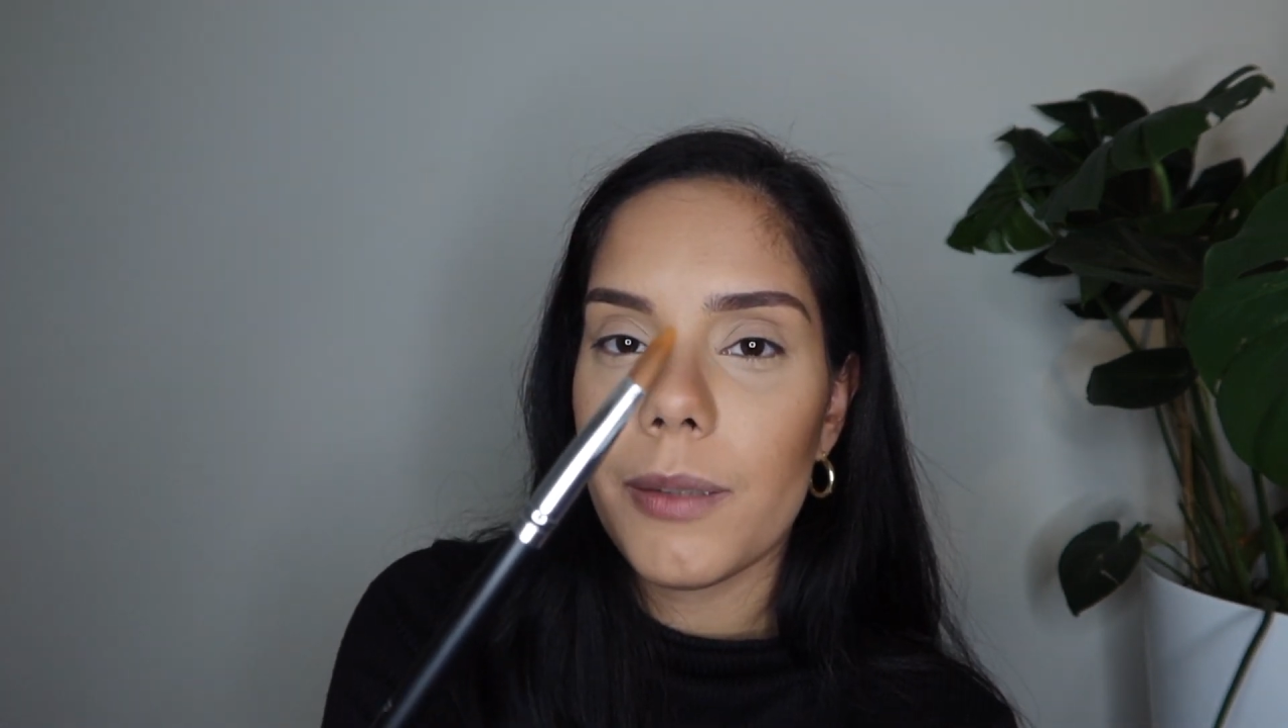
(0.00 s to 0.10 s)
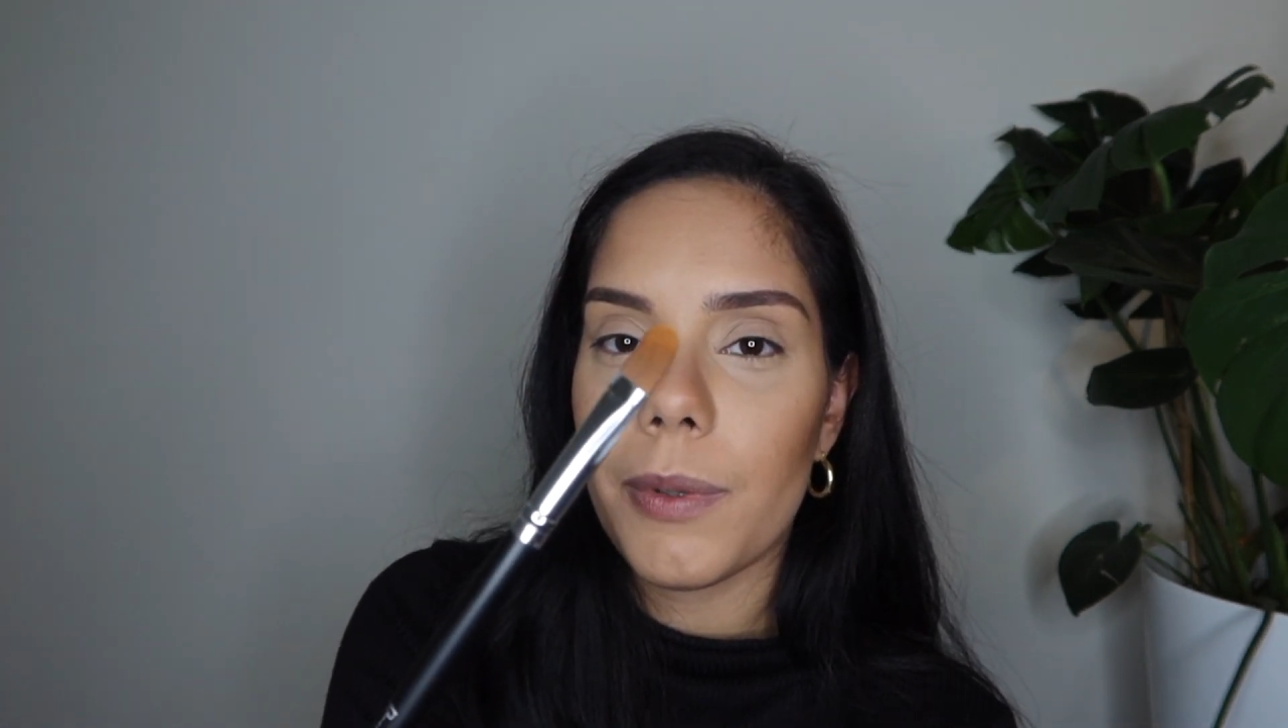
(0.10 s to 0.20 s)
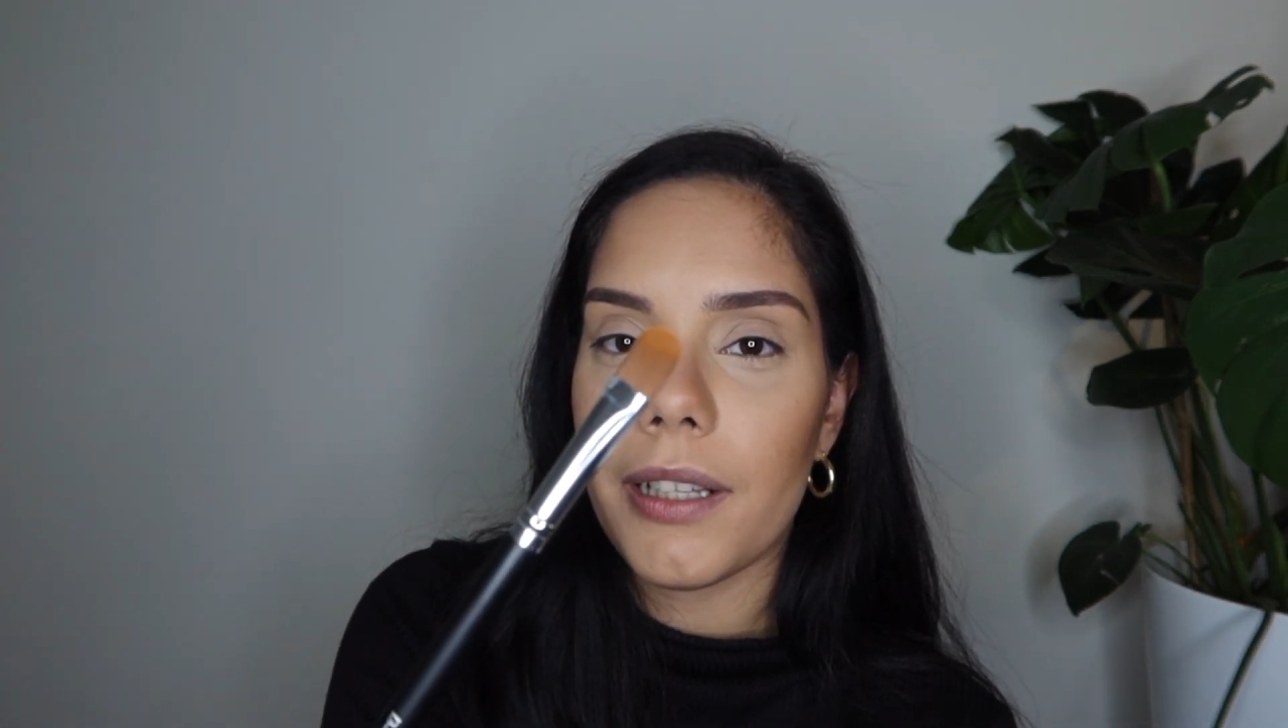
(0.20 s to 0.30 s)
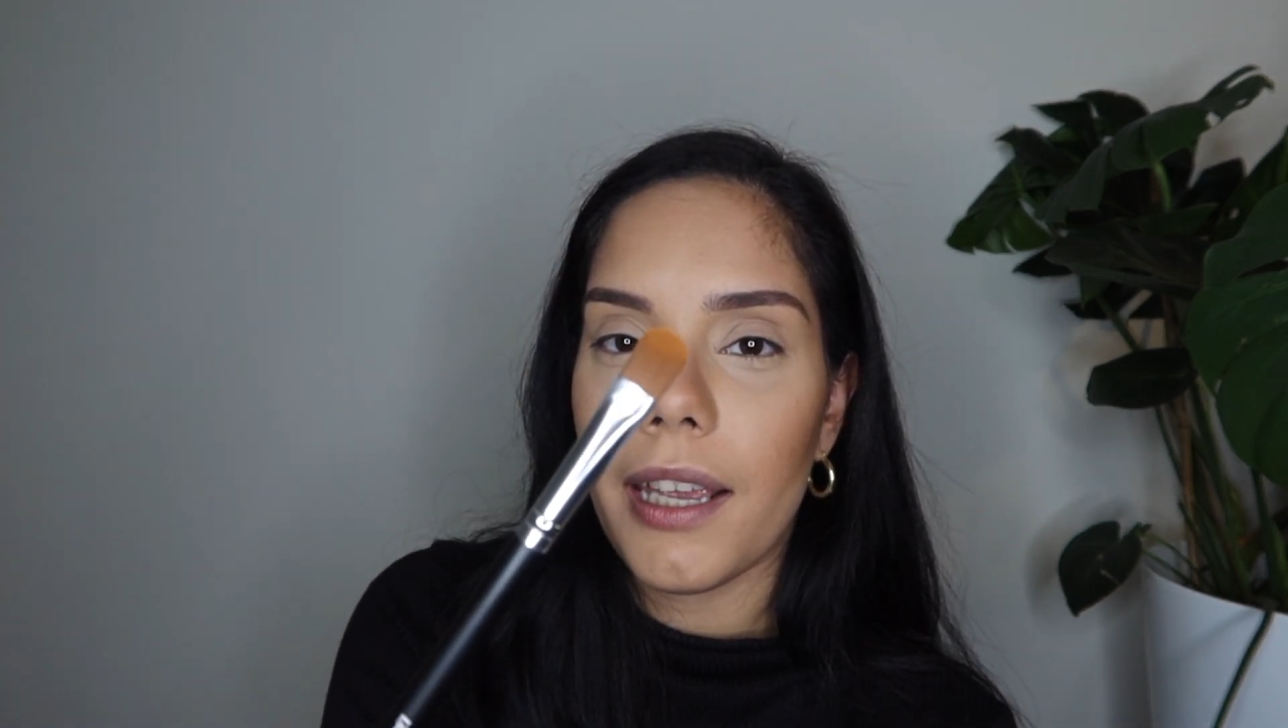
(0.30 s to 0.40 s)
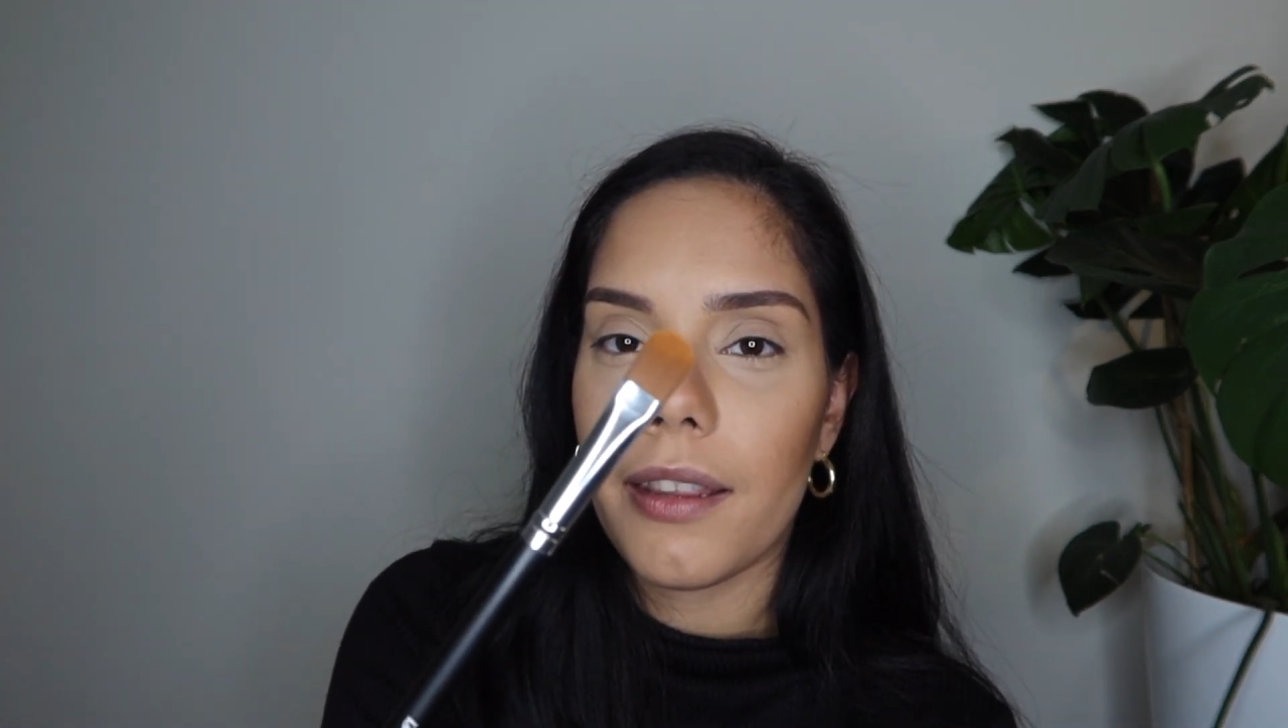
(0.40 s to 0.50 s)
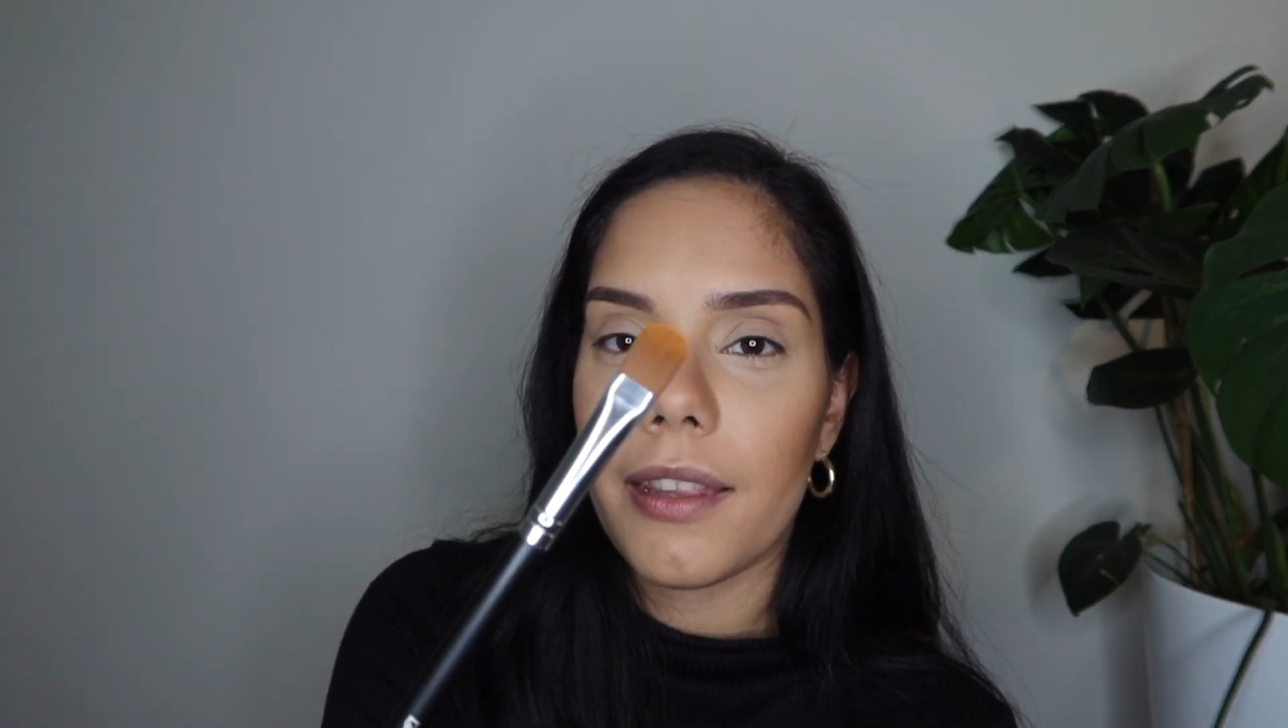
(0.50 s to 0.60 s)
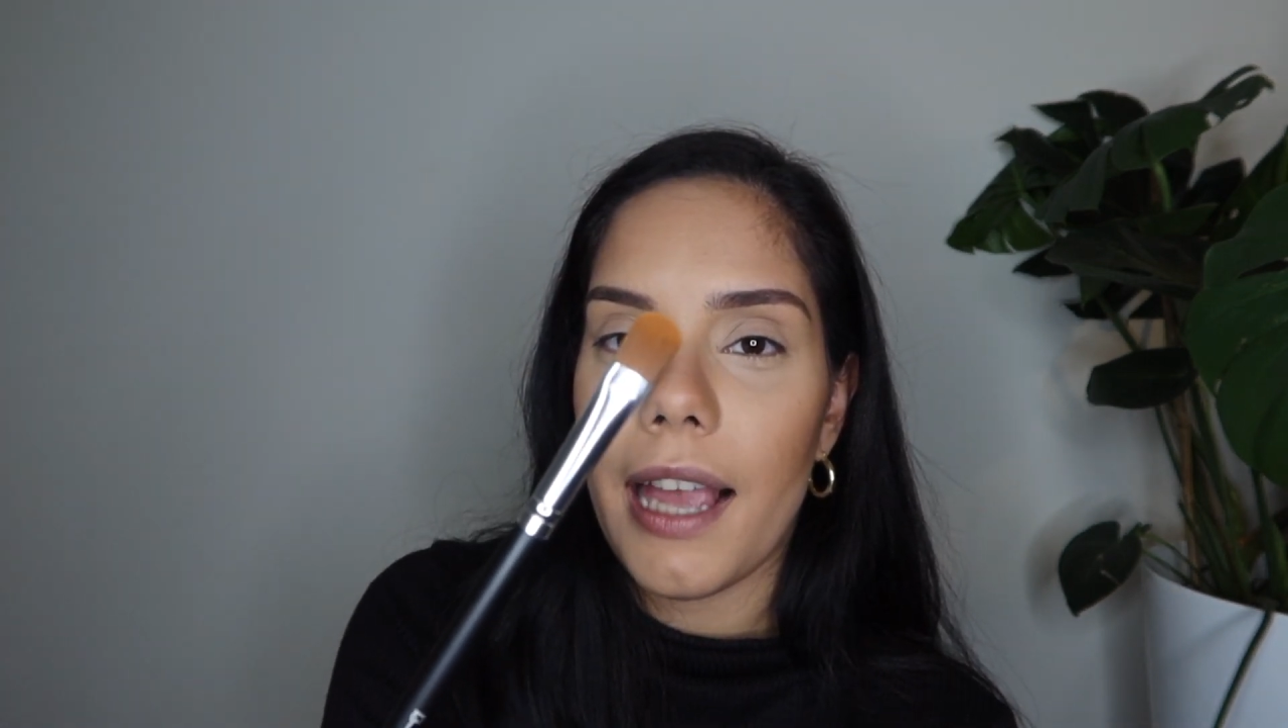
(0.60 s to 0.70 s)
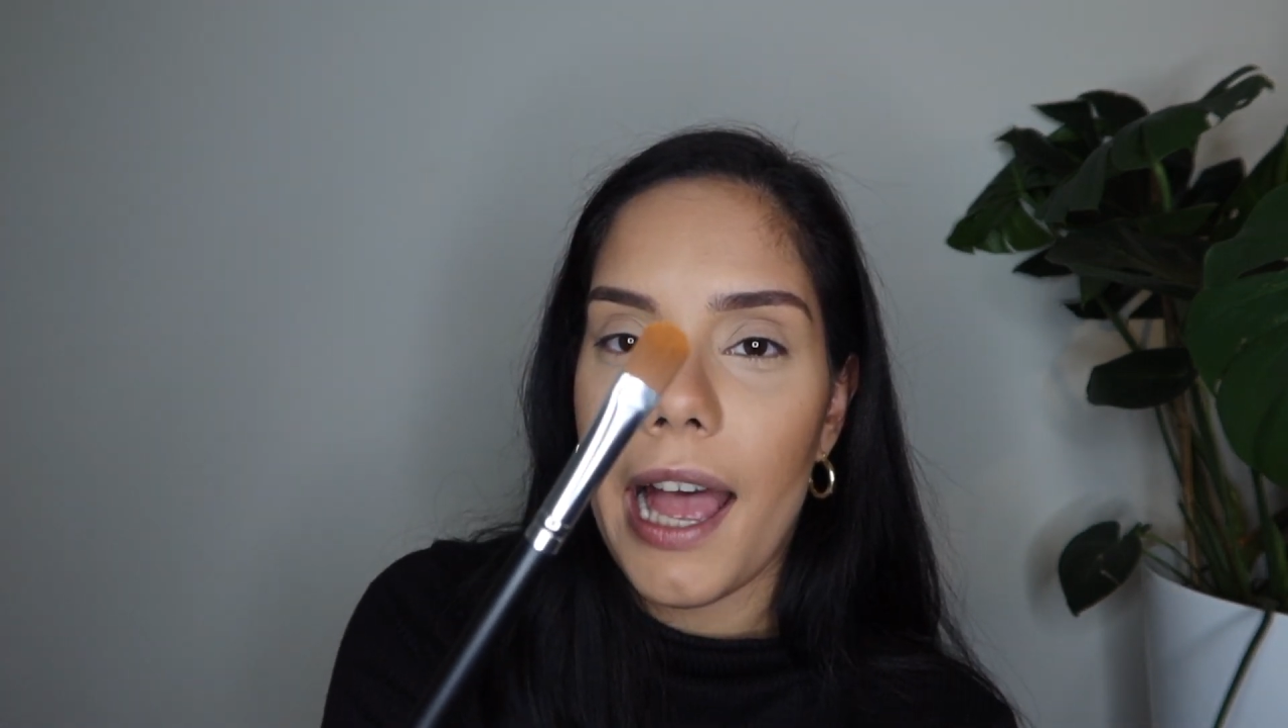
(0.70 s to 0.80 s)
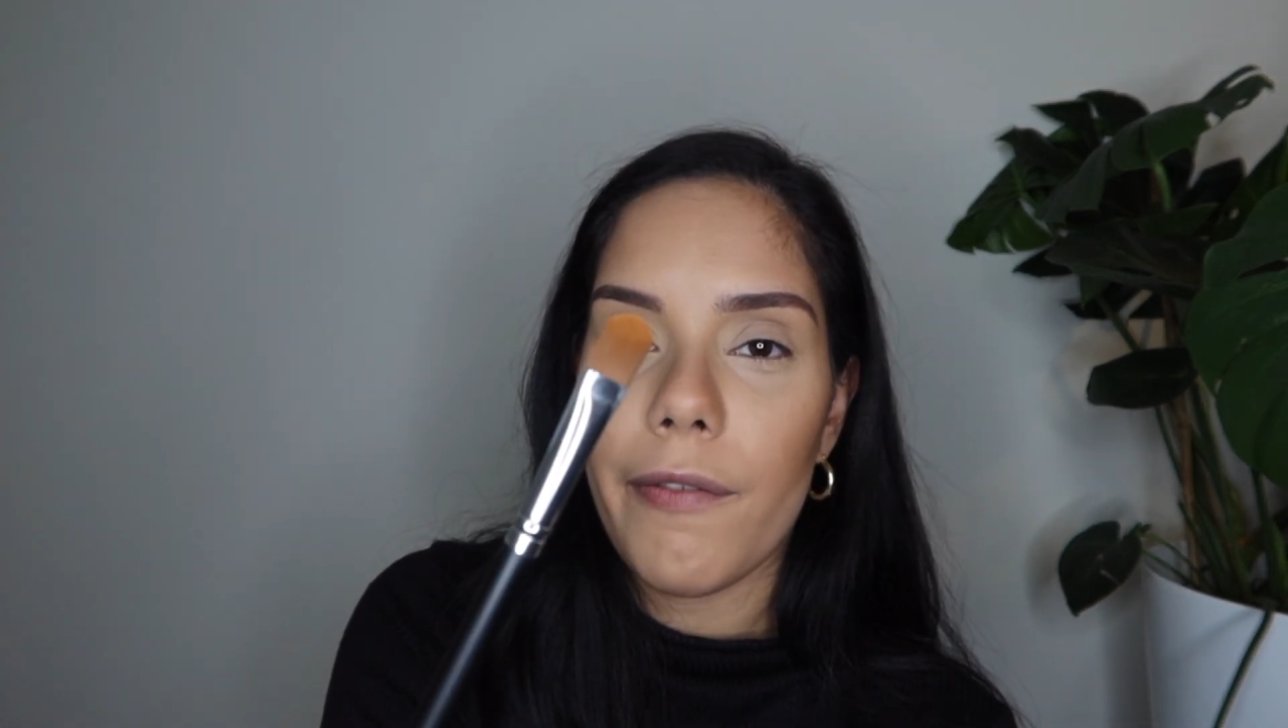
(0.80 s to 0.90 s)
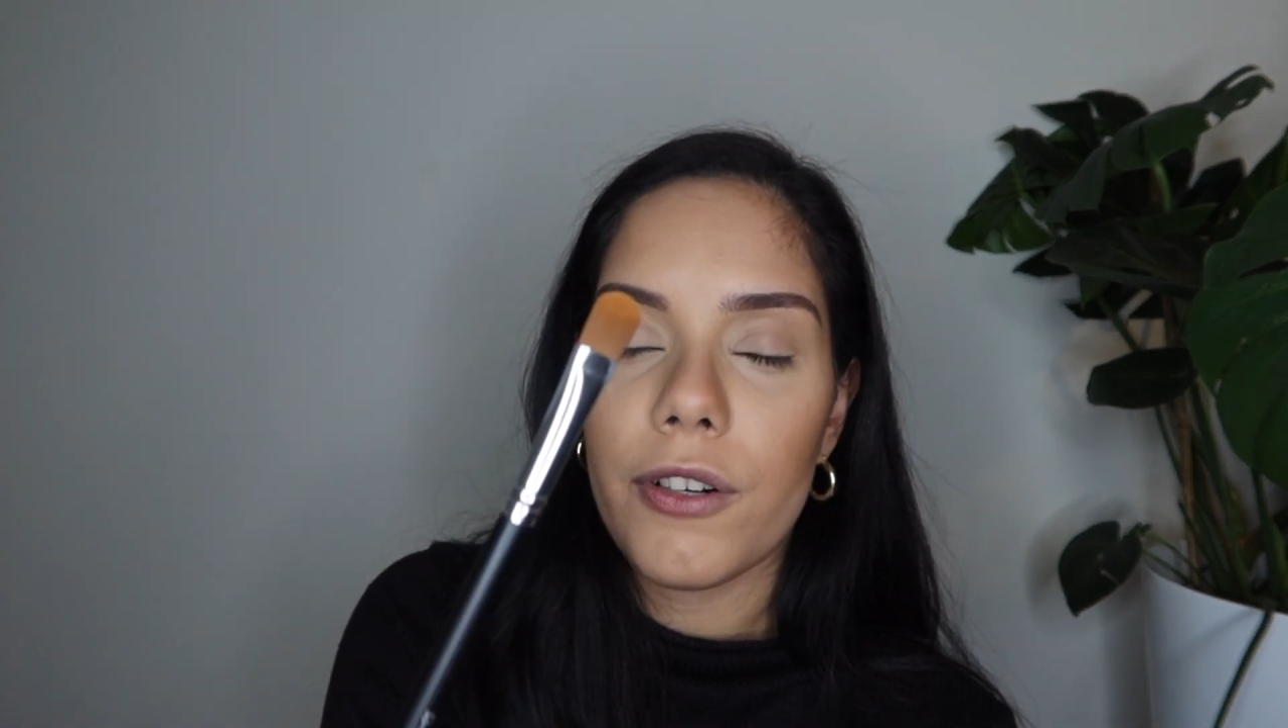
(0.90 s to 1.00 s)
but like the
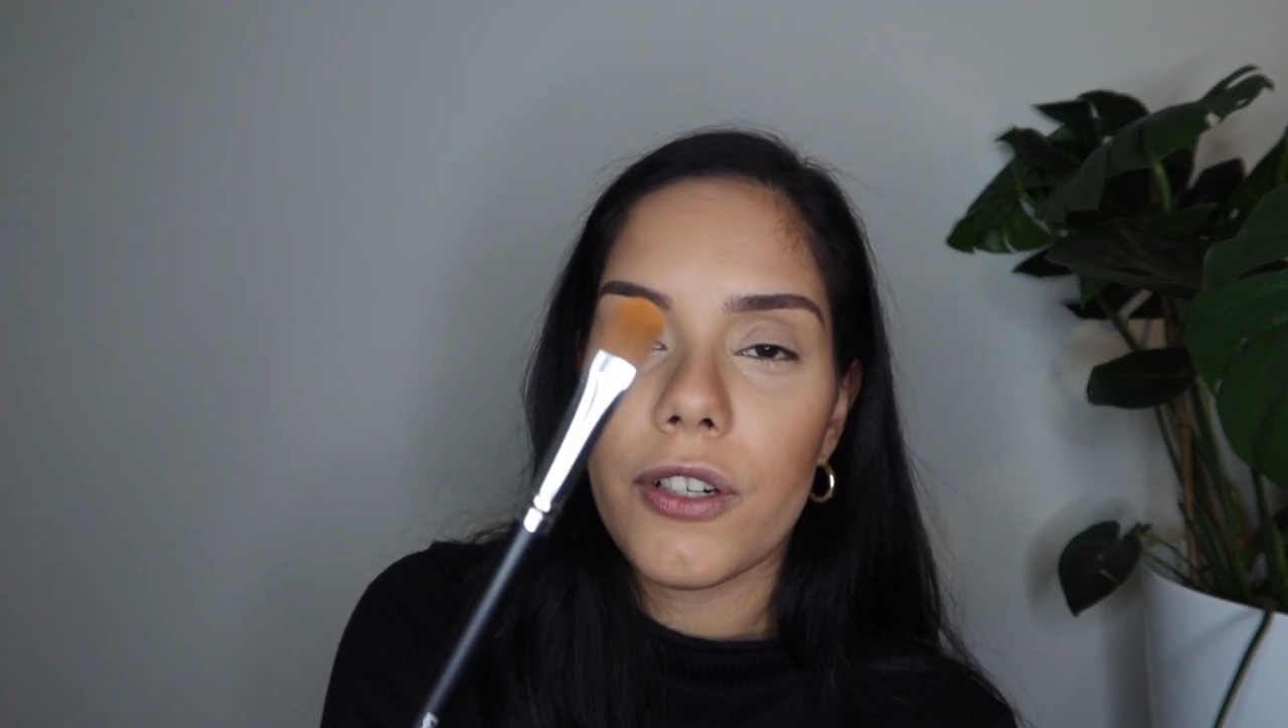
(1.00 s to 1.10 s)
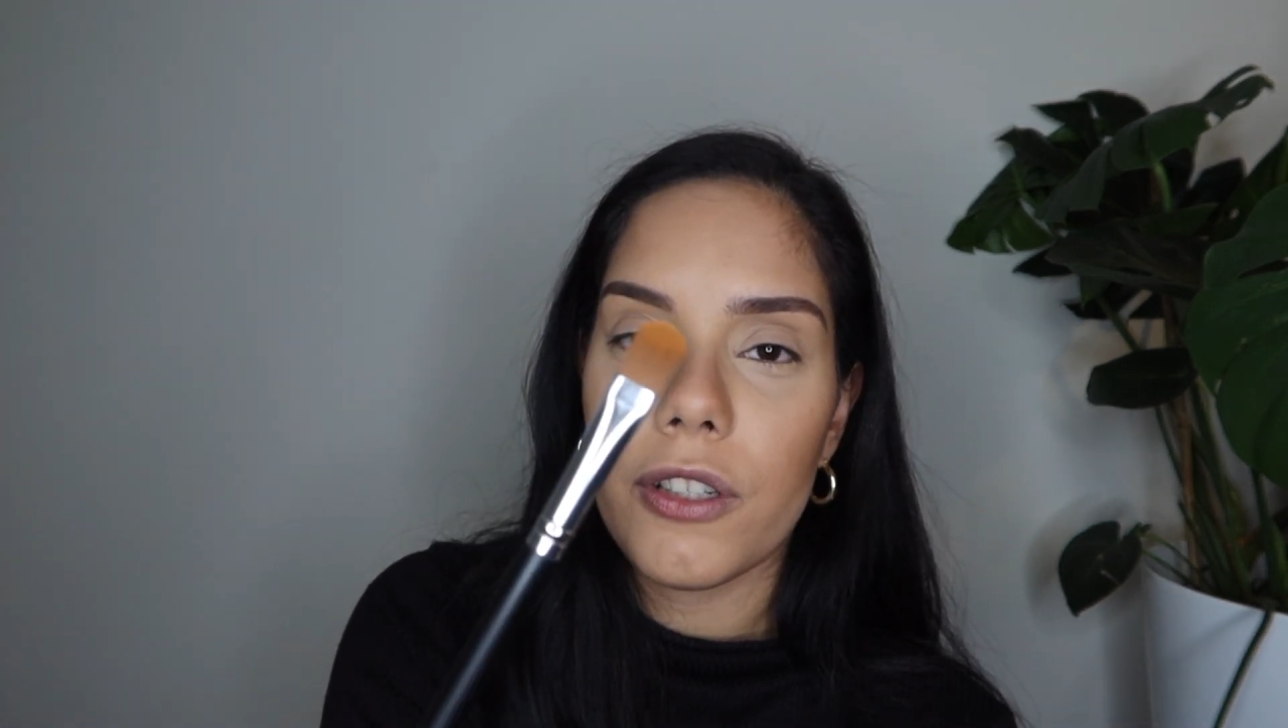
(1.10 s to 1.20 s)
average